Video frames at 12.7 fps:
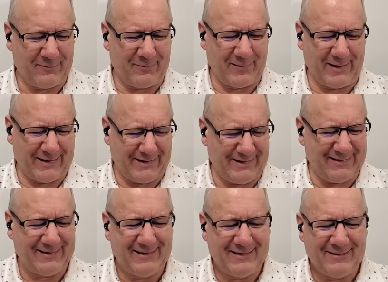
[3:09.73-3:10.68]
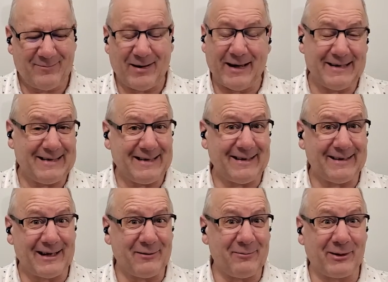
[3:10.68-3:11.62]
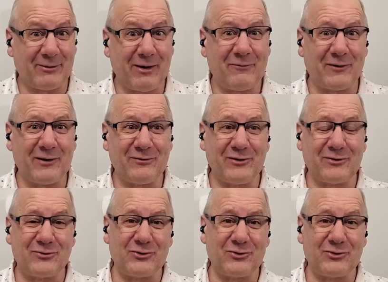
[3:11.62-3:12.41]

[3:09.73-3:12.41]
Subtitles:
My idea that it'd be great for us just to